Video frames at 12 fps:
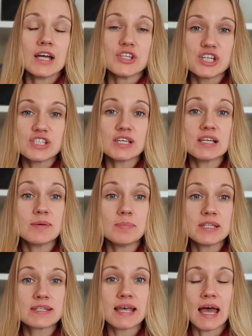Just a little
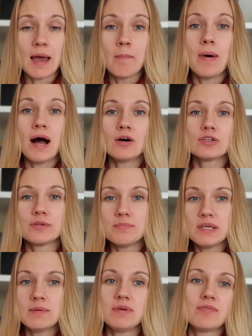bit about
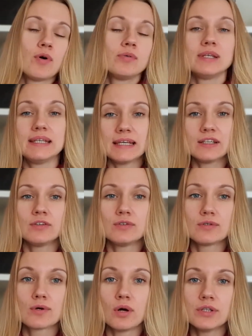me before we get into
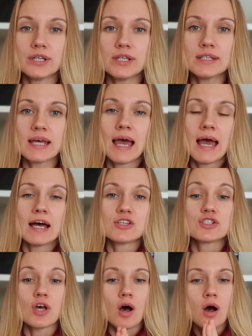the content.
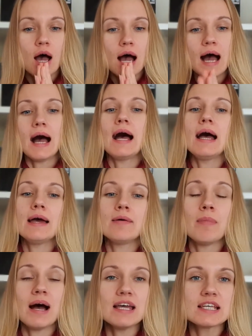So
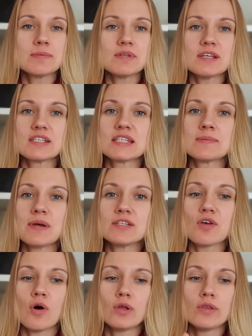my experience is
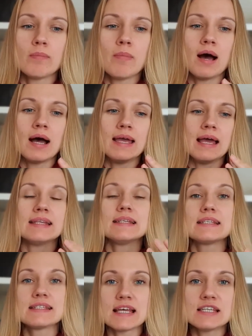based on my
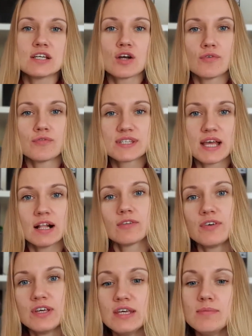understanding of
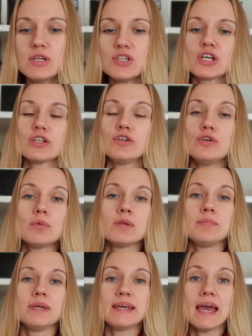self-image and human
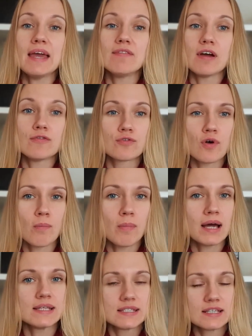behavior from
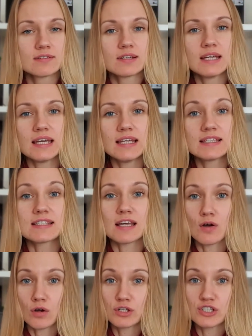my degree in
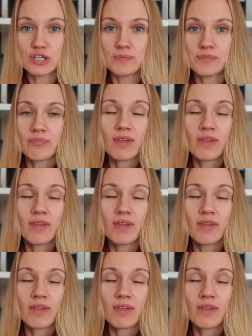psychology.